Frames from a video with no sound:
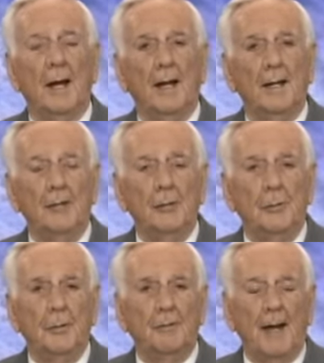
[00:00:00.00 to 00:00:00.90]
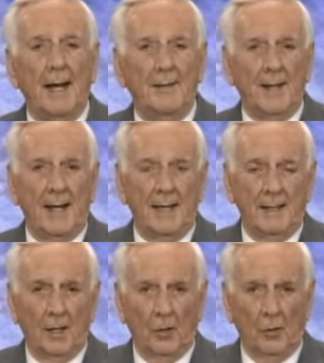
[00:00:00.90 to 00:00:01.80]
Uh, you will find
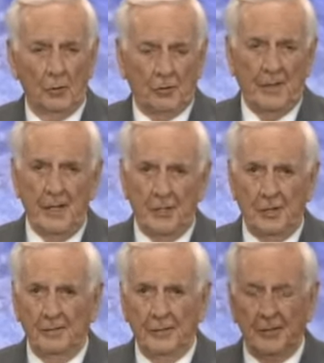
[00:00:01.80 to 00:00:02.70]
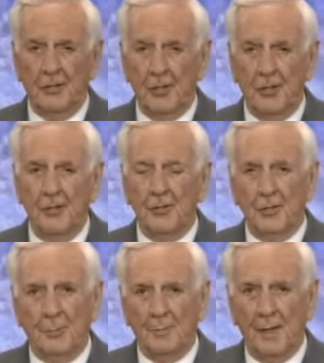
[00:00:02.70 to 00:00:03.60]
that in the Lord's vision for the
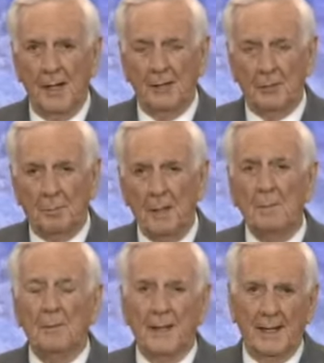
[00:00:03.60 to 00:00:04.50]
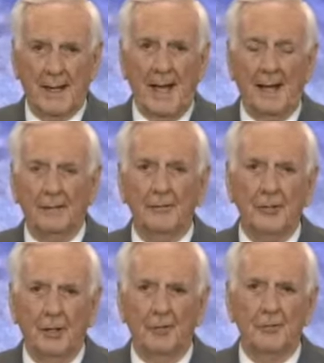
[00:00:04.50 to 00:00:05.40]
church, it's people that
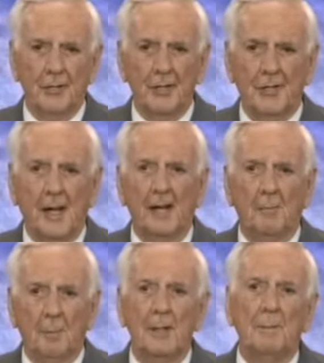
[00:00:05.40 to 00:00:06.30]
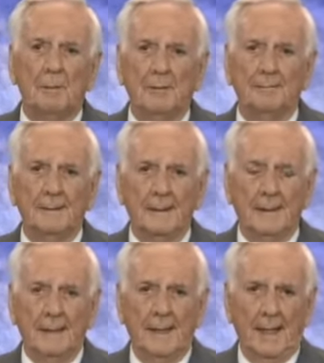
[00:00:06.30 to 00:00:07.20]
count. You don't just count people.
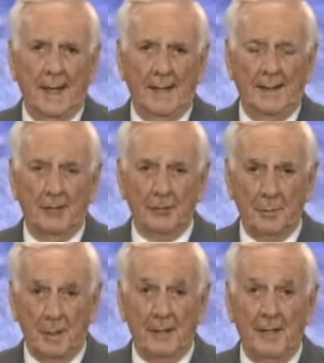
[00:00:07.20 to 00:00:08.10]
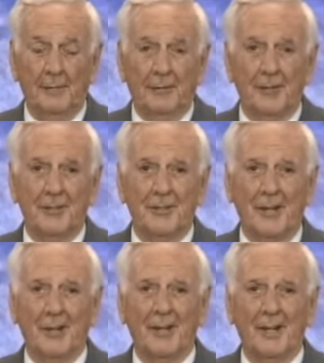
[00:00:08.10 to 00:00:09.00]
And there's a big difference.
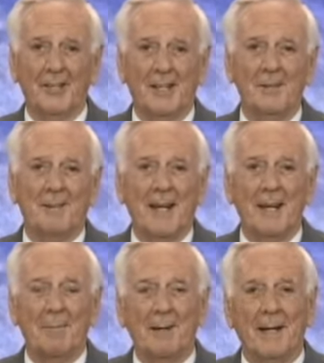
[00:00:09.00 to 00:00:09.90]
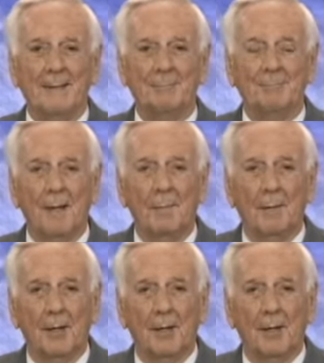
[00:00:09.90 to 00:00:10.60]
So let's keep that in mind.